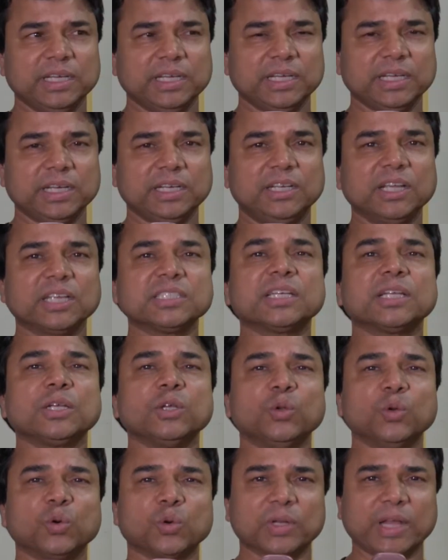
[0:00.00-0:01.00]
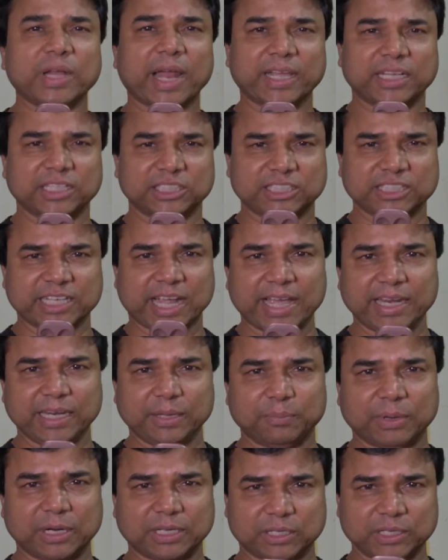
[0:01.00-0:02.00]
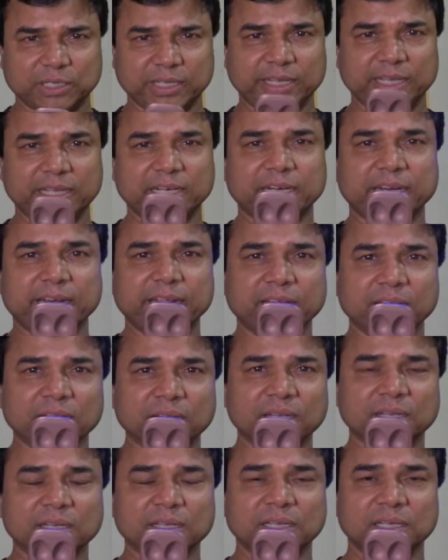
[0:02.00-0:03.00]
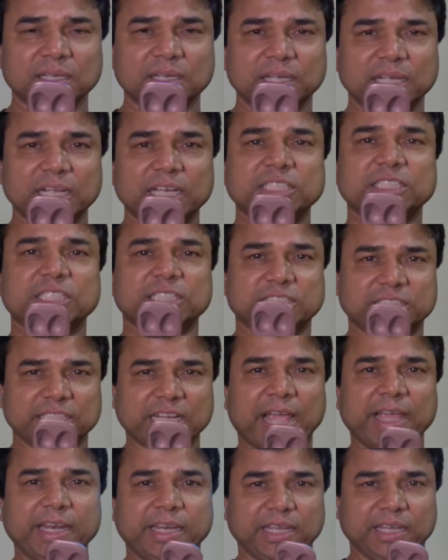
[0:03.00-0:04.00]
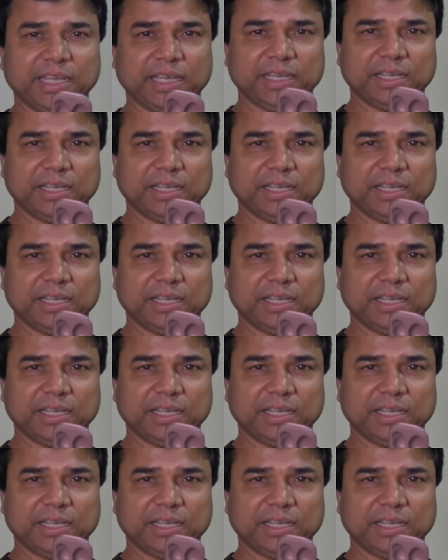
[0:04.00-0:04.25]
it doesn't look like a shiny, but in real, it's a shiny.